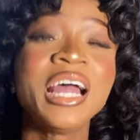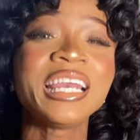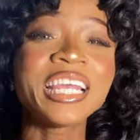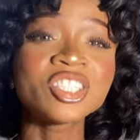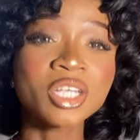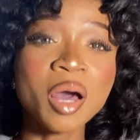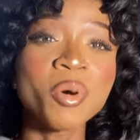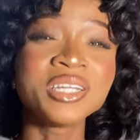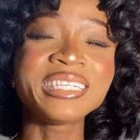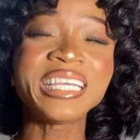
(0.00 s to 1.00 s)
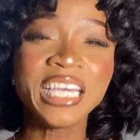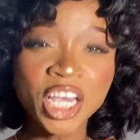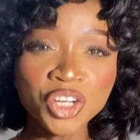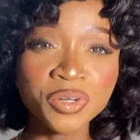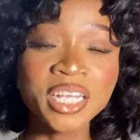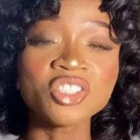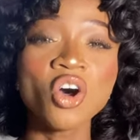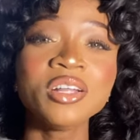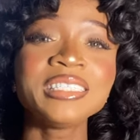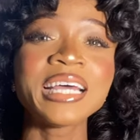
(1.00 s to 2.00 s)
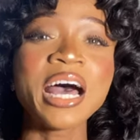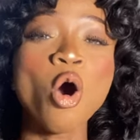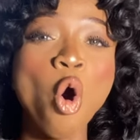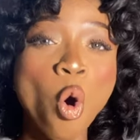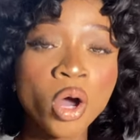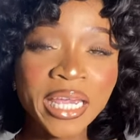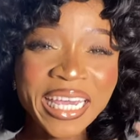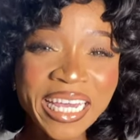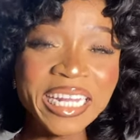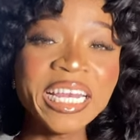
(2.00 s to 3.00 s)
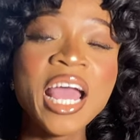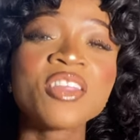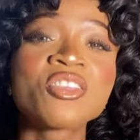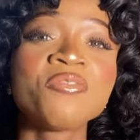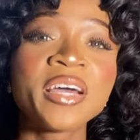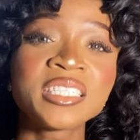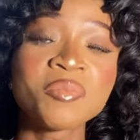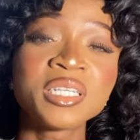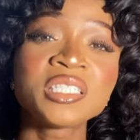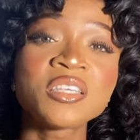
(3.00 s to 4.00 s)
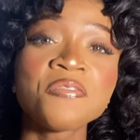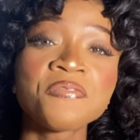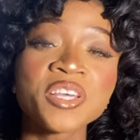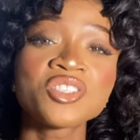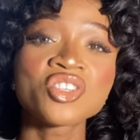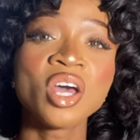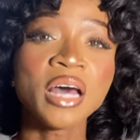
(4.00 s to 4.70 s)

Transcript: Let's talk about the ingredients under or in the vitamin C face